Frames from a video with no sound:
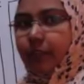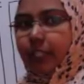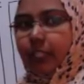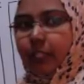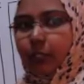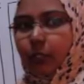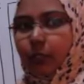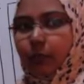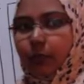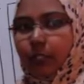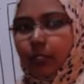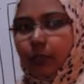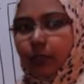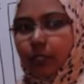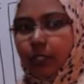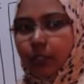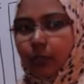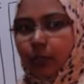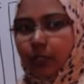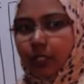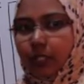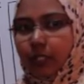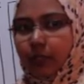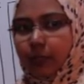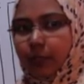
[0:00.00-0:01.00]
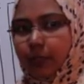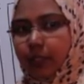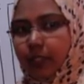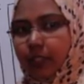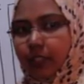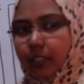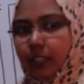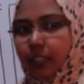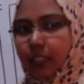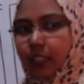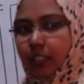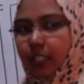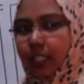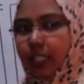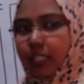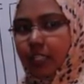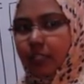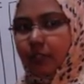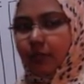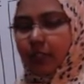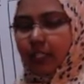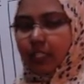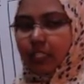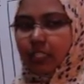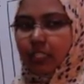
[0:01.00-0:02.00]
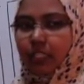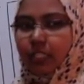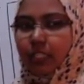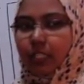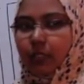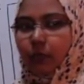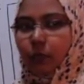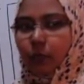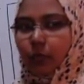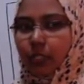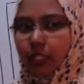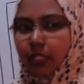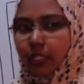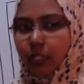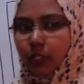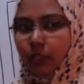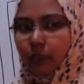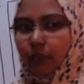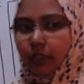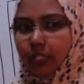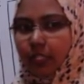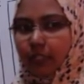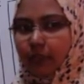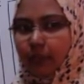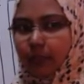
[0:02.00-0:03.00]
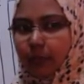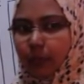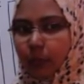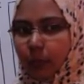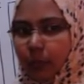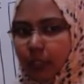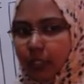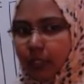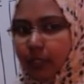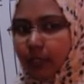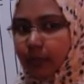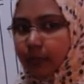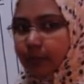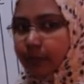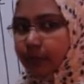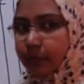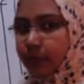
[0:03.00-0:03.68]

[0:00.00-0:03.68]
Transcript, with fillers: video we are going to cover uh, construction and working of electric motor.